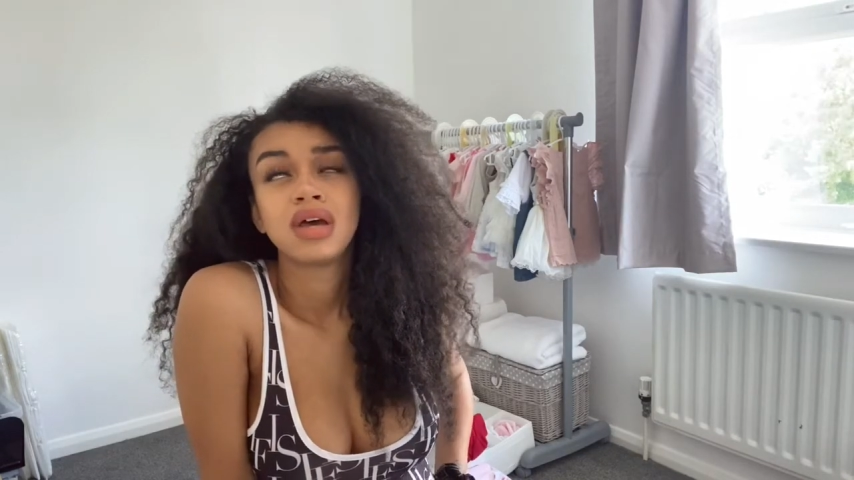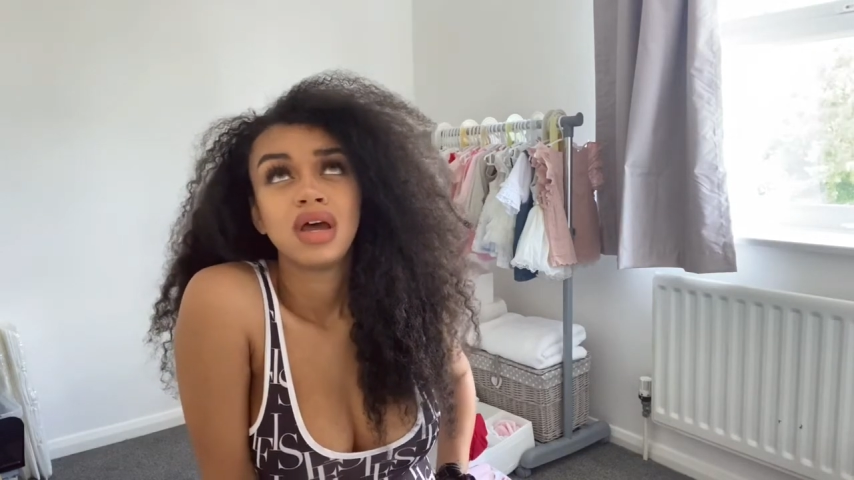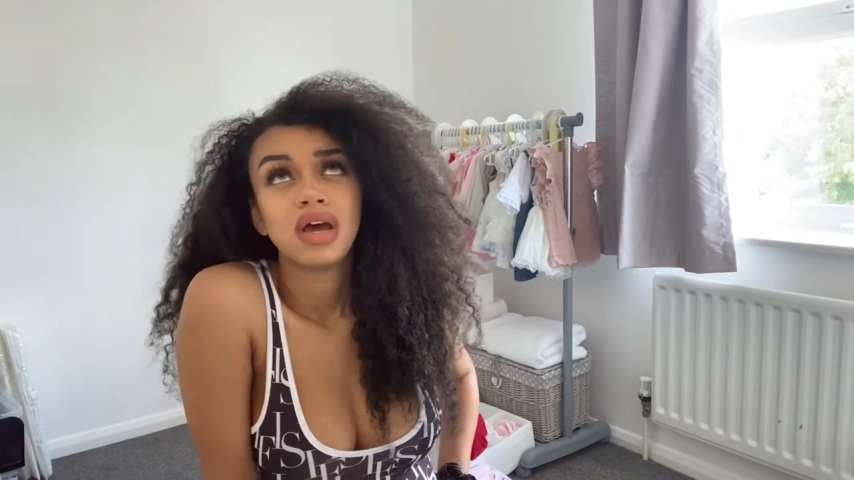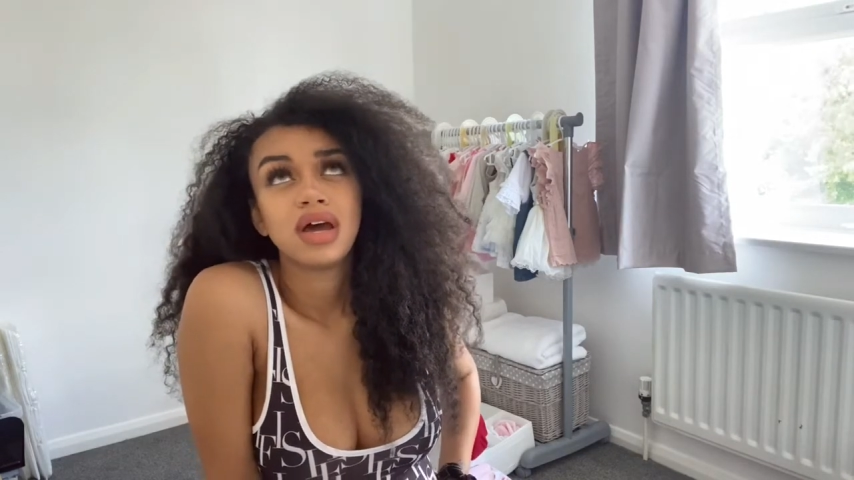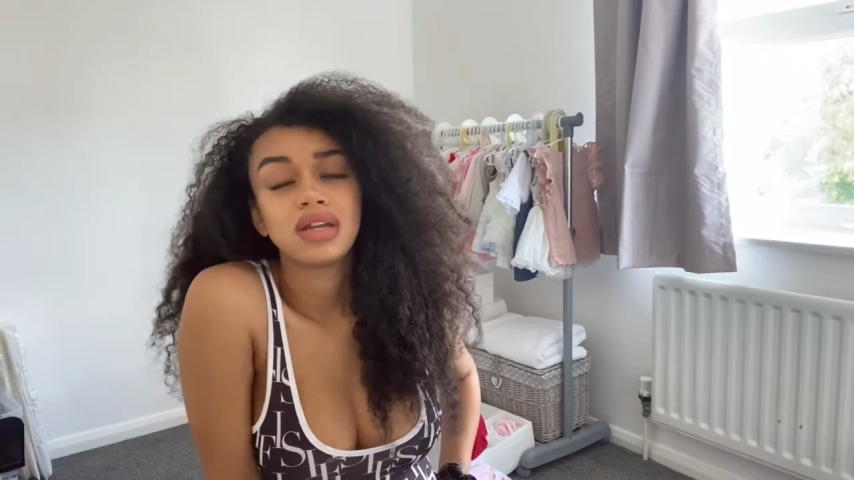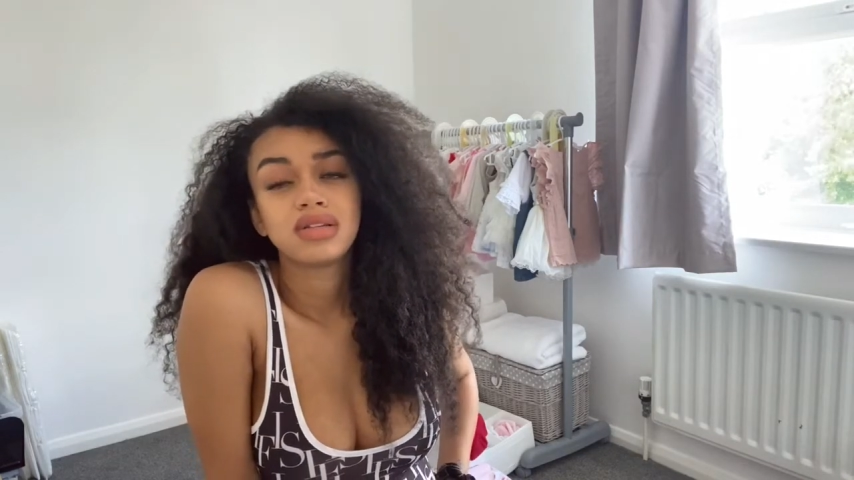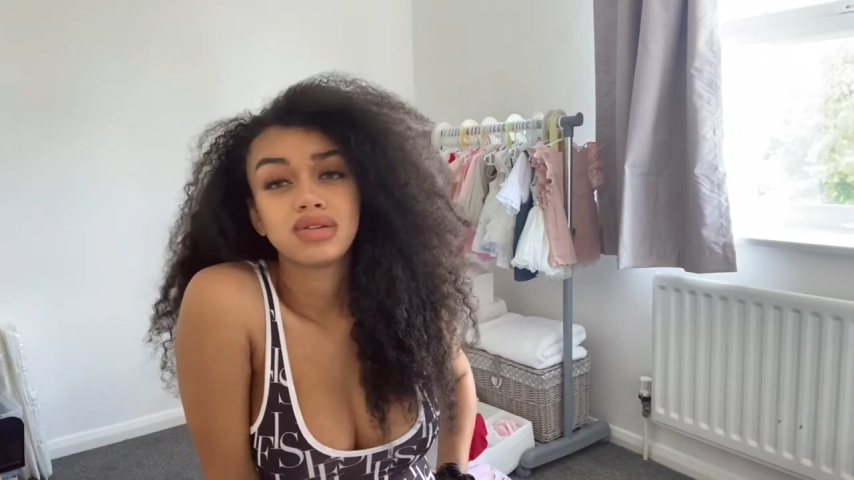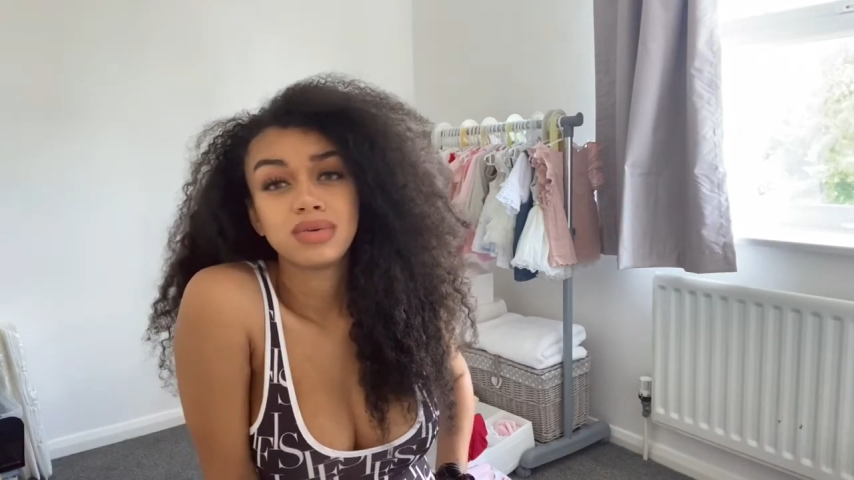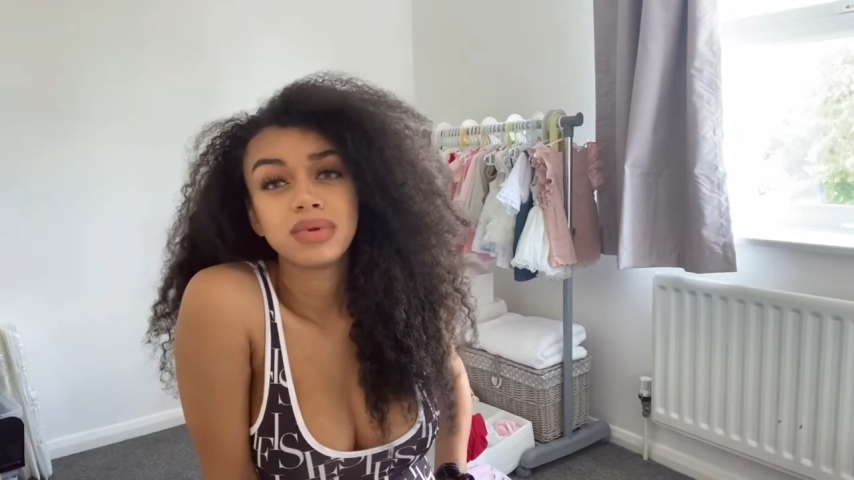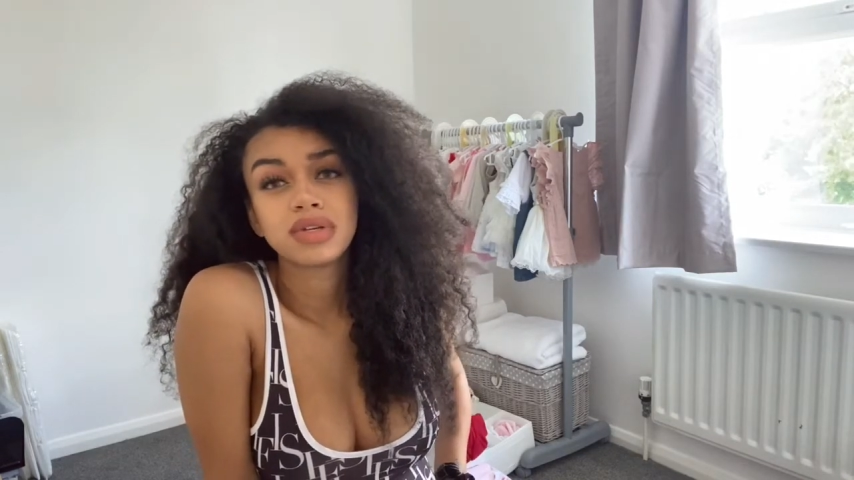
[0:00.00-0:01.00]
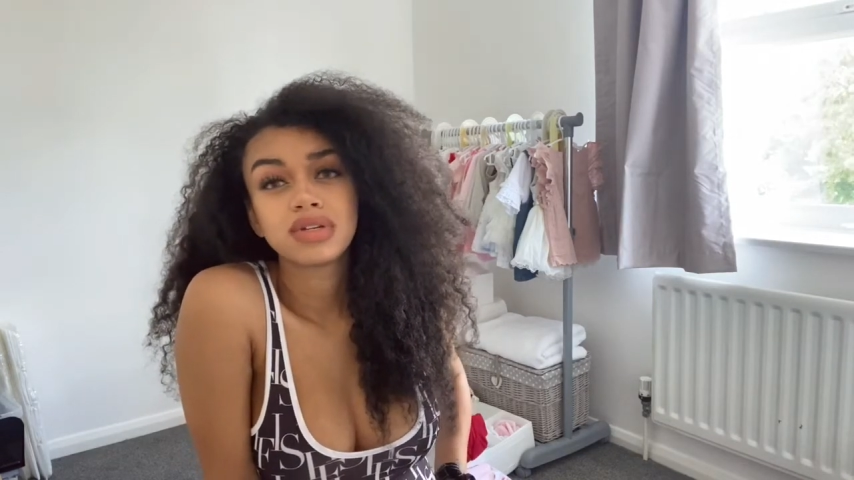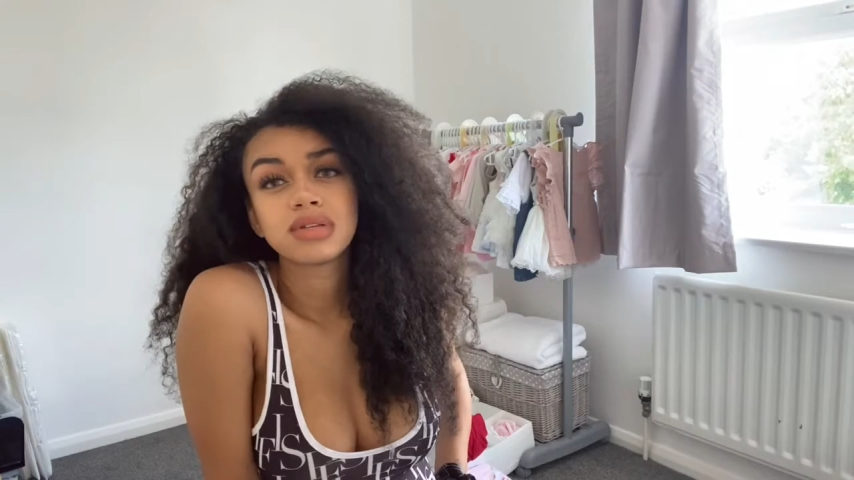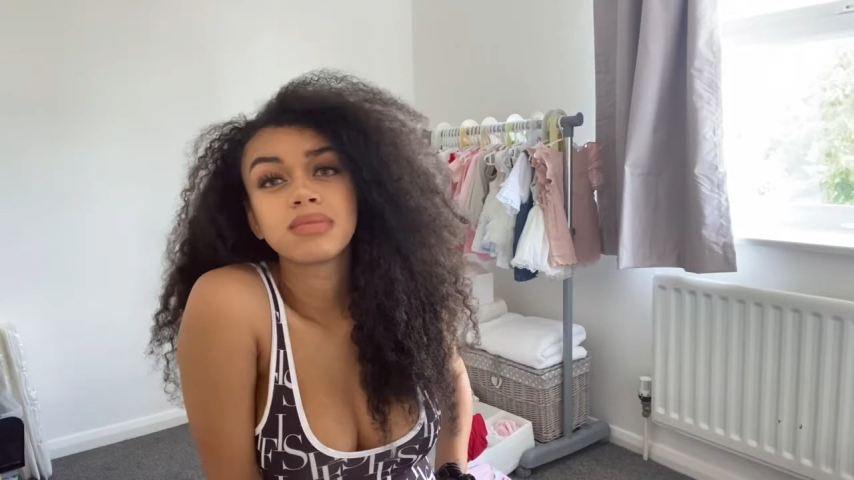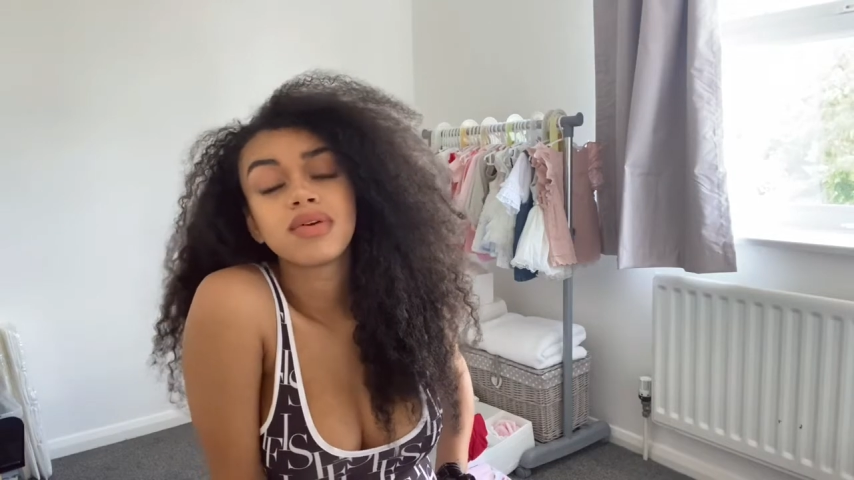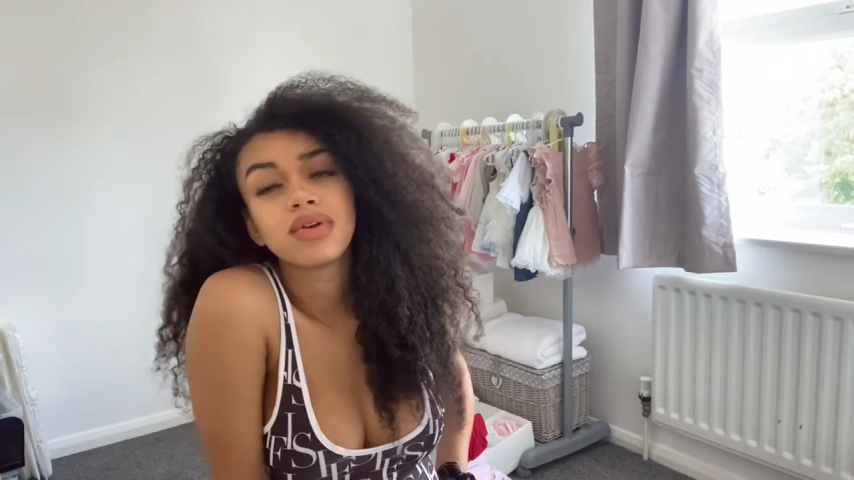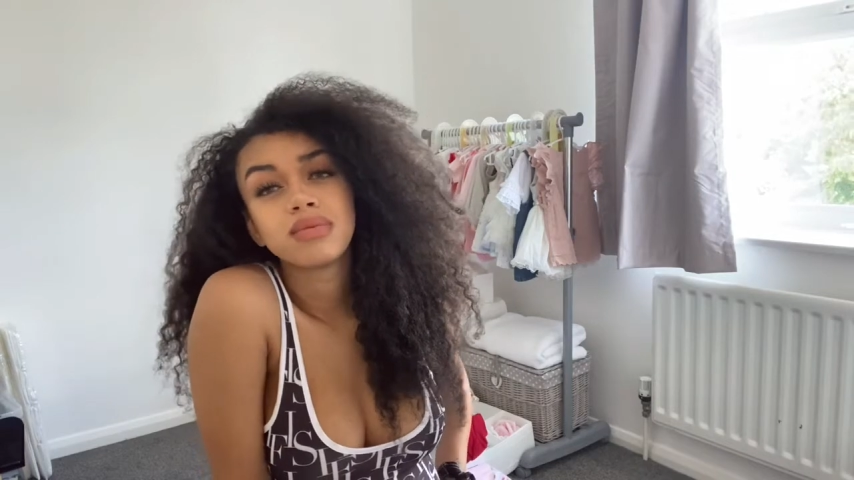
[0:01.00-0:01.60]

Had two windows in my room,